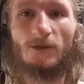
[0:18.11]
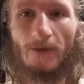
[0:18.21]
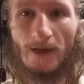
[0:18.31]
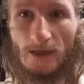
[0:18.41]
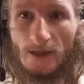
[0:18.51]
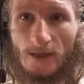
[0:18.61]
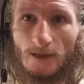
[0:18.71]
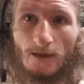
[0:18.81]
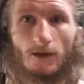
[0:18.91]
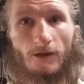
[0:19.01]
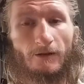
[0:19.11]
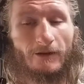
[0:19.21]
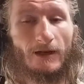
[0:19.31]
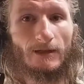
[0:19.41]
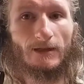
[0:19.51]
space on the
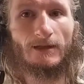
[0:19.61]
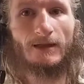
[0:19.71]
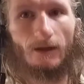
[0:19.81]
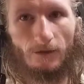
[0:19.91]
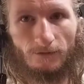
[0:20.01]
device itself.